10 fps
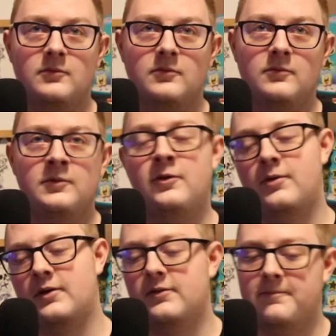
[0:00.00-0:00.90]
two
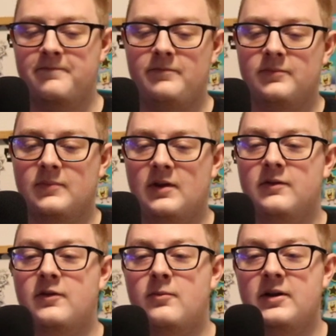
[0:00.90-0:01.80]
things.
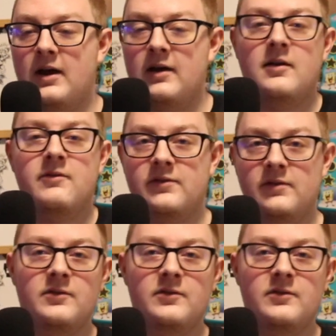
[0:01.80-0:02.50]
So my dad obviously